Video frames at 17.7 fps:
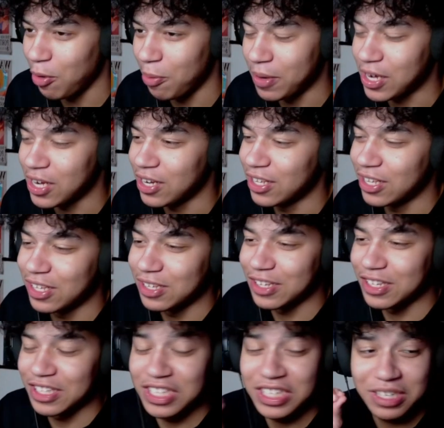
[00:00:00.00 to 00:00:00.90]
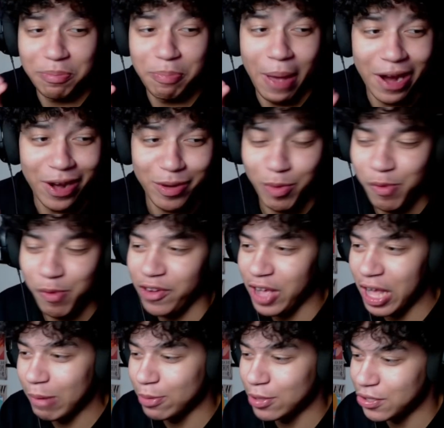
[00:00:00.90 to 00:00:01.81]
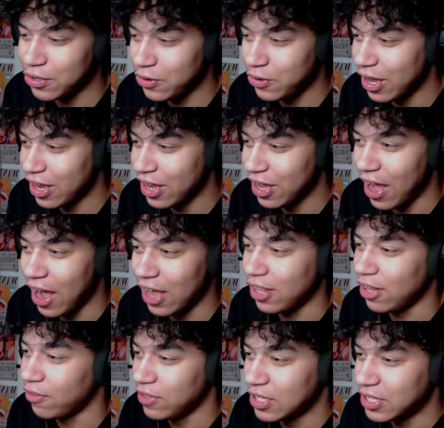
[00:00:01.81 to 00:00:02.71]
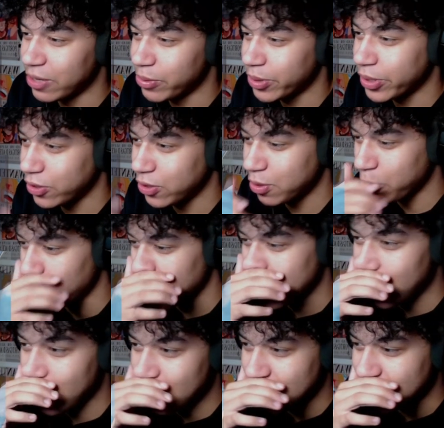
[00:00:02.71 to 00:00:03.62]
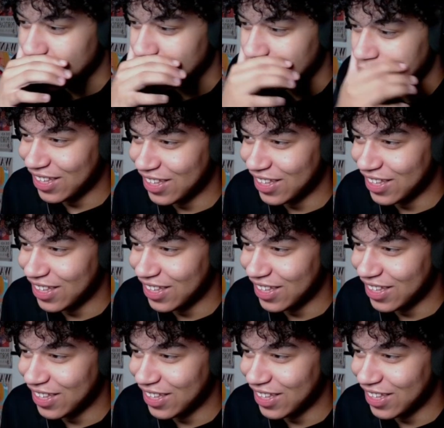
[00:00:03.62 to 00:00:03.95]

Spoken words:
Oh my god, this is a bounty reveal episode. I love these episodes more than anything.